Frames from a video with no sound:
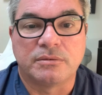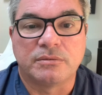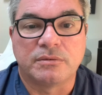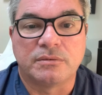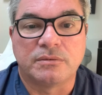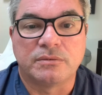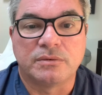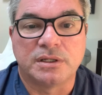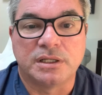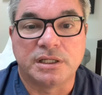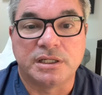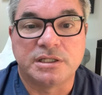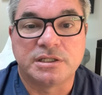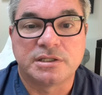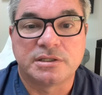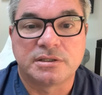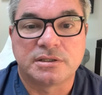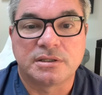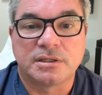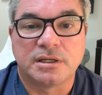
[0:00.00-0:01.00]

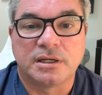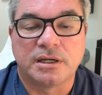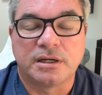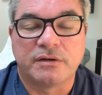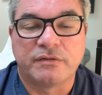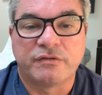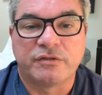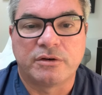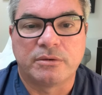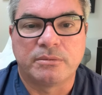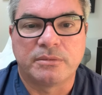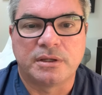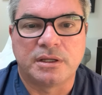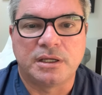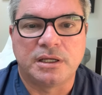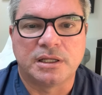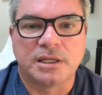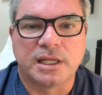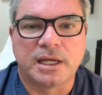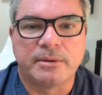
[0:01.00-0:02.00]
released from
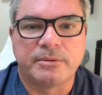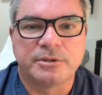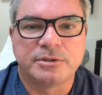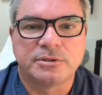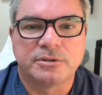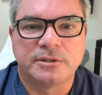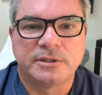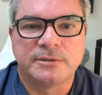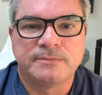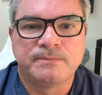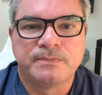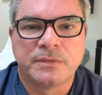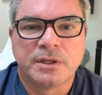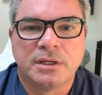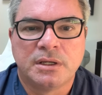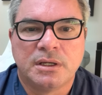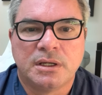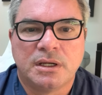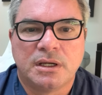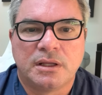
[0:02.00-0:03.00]
the laboratory.
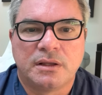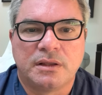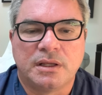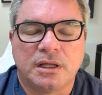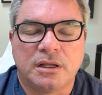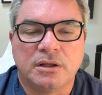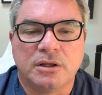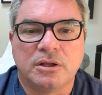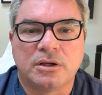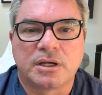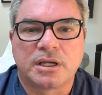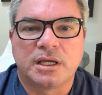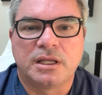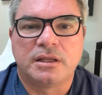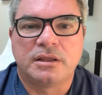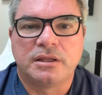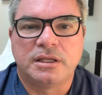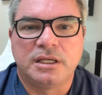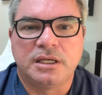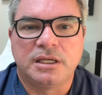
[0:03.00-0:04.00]
They'll look
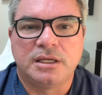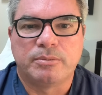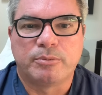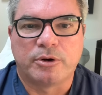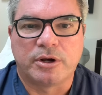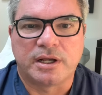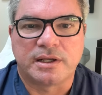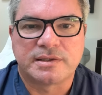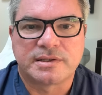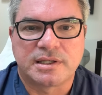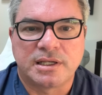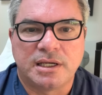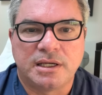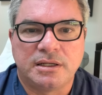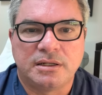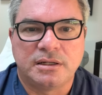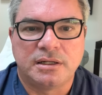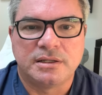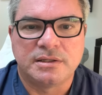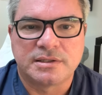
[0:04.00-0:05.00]
at the
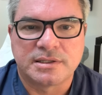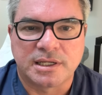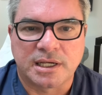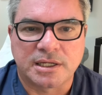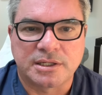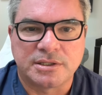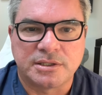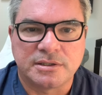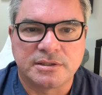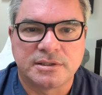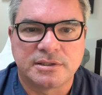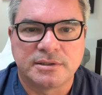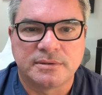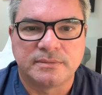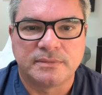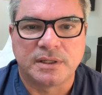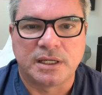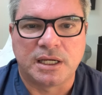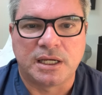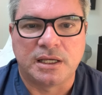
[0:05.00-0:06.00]
prostate in sections
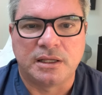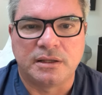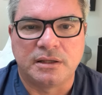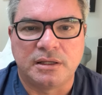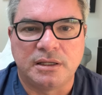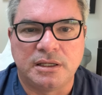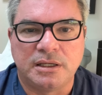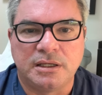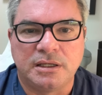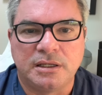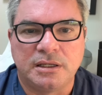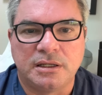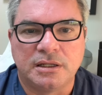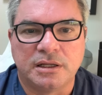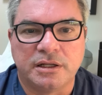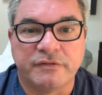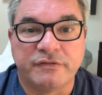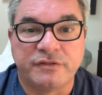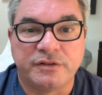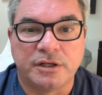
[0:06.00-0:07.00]
and the
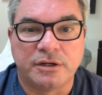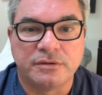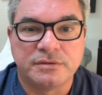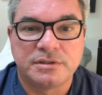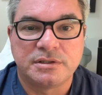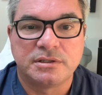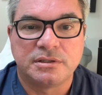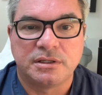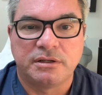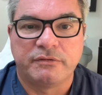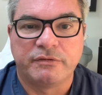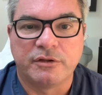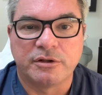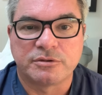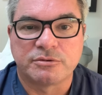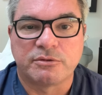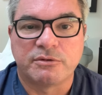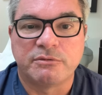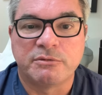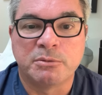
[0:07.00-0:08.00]
lymph nodes, if those
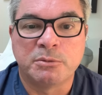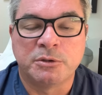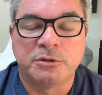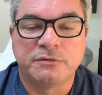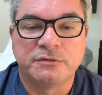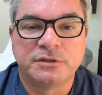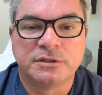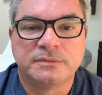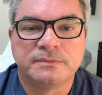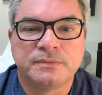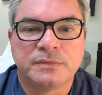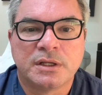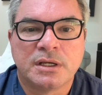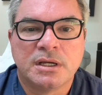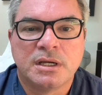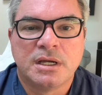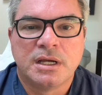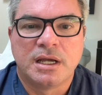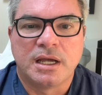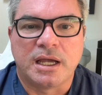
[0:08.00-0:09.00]
were removed.
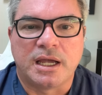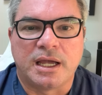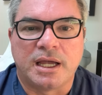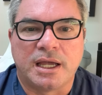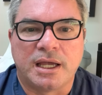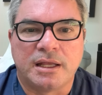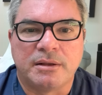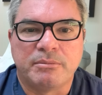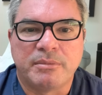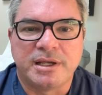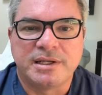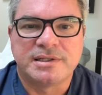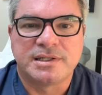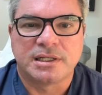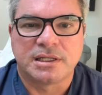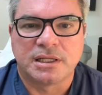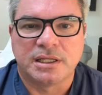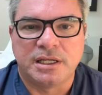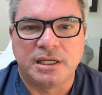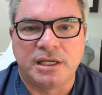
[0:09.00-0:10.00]
And
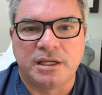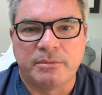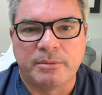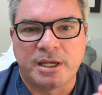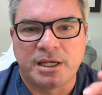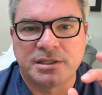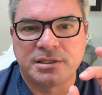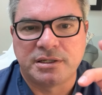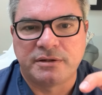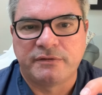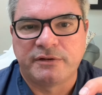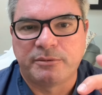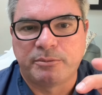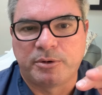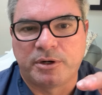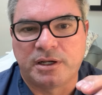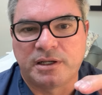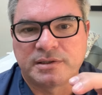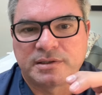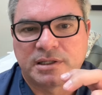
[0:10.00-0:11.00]
basically, imagine if the
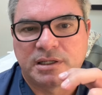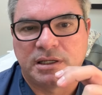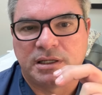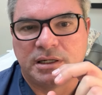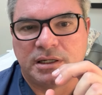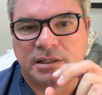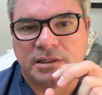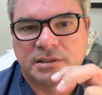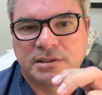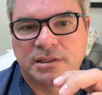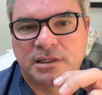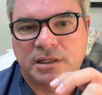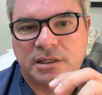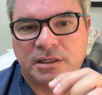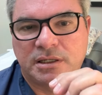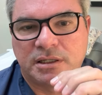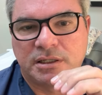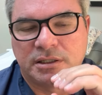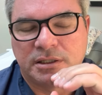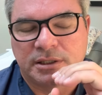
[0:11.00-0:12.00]
prostate is like
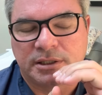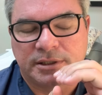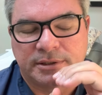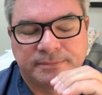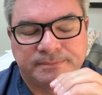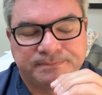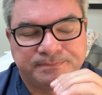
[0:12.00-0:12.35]
a